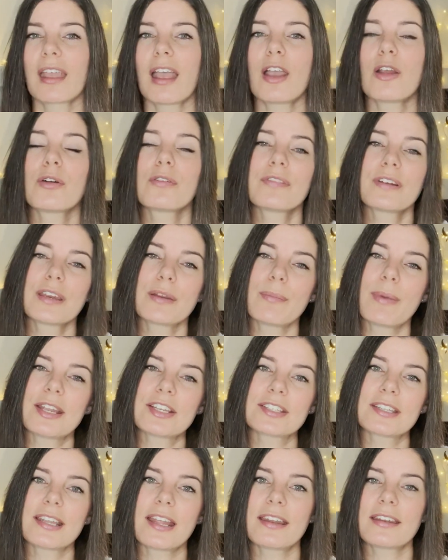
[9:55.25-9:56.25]
I already
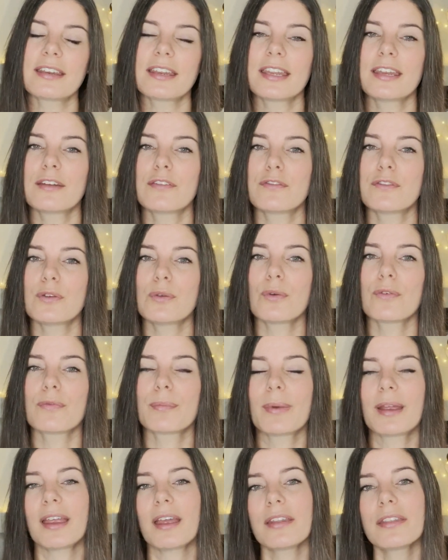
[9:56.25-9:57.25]
mentioned that in a few of
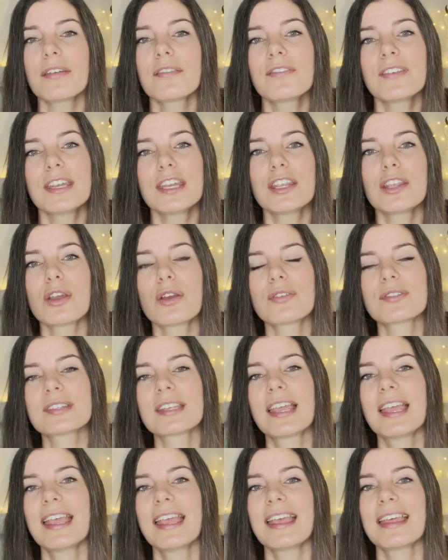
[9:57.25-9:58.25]
my other videos,
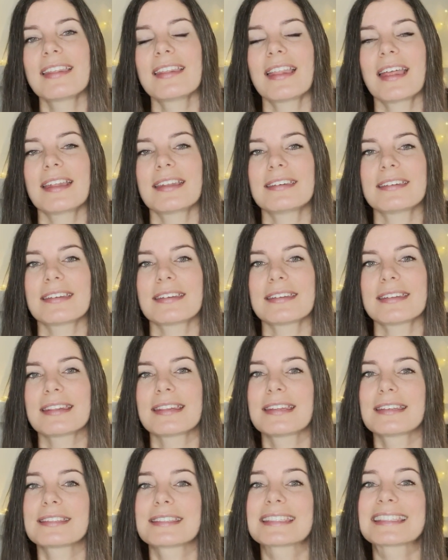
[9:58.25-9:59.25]
that
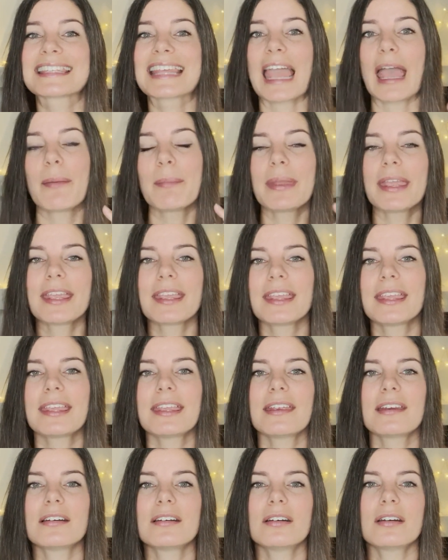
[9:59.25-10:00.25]
the scamming
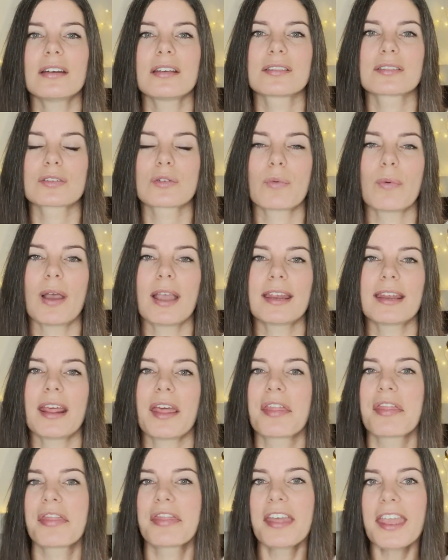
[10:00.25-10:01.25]
here is quite a
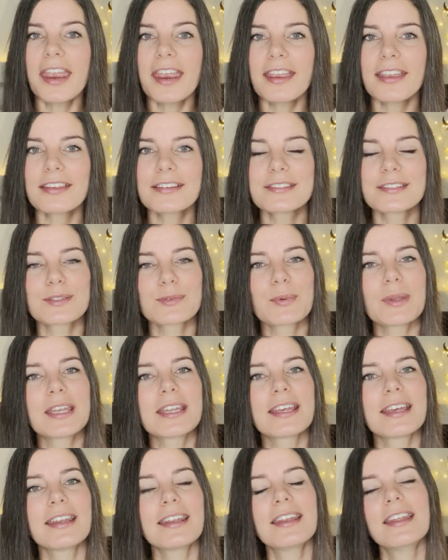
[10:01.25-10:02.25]
thing in
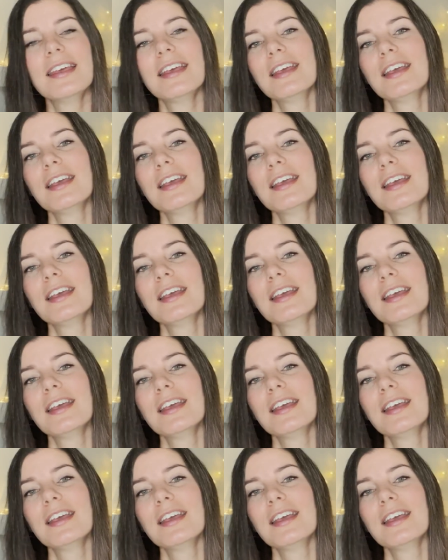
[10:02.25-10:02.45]
Sweden.